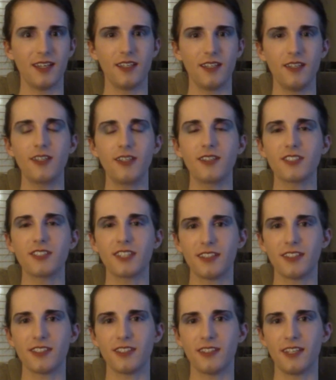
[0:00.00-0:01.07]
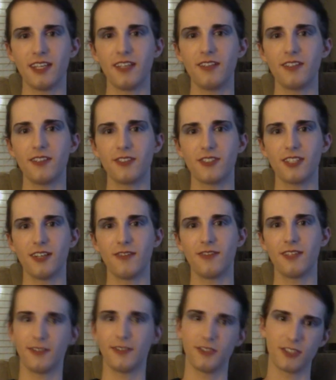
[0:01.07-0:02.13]
you can start to heal yourself and
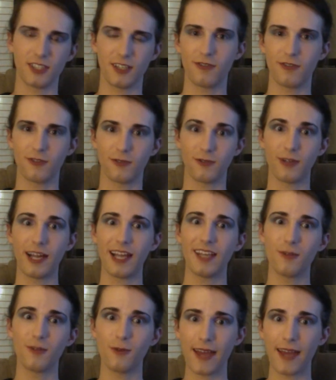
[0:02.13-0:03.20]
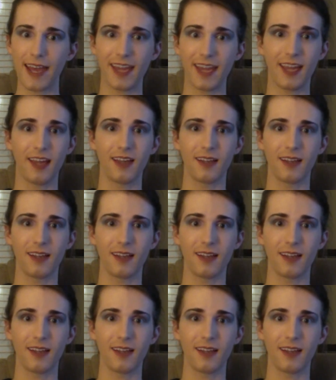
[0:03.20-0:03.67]
love yourself right away.